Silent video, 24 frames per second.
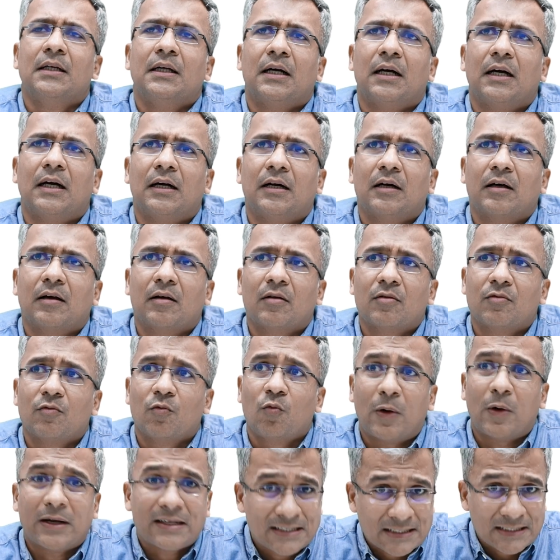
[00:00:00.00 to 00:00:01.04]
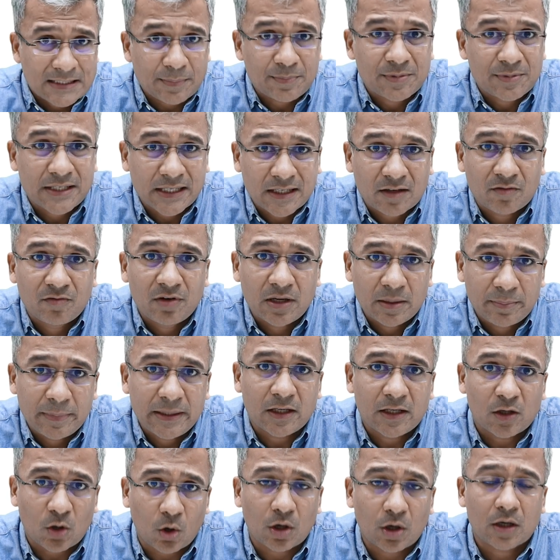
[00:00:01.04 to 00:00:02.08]
One subject will be
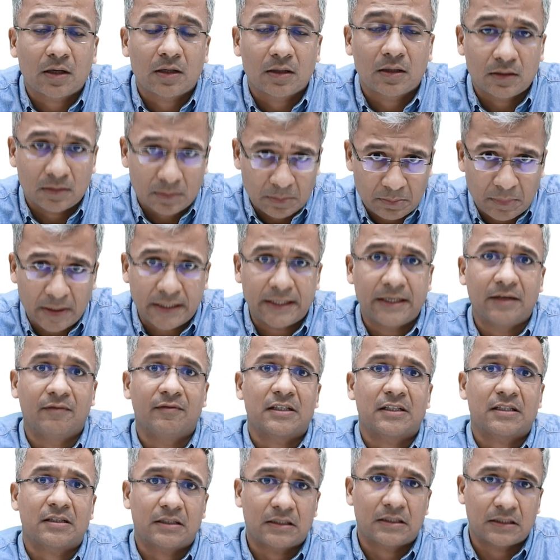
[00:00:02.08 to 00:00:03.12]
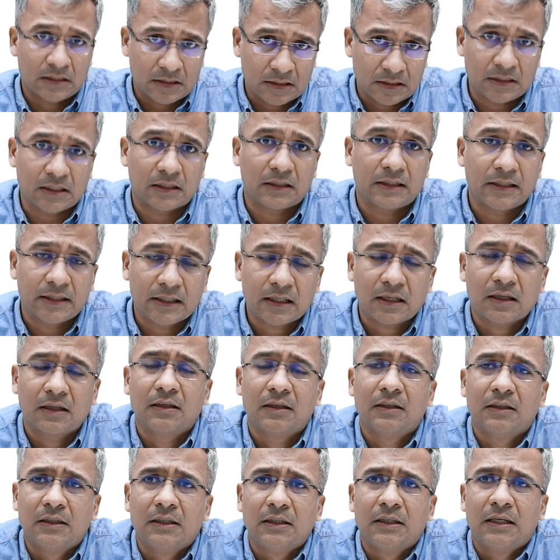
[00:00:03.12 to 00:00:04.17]
taught by Invest Yadnya,
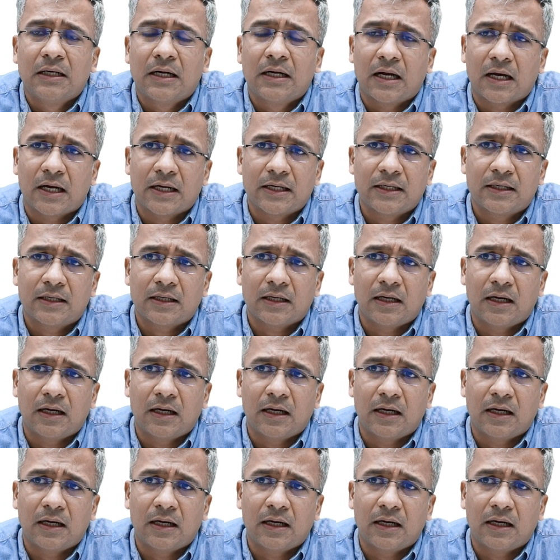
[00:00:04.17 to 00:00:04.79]
right?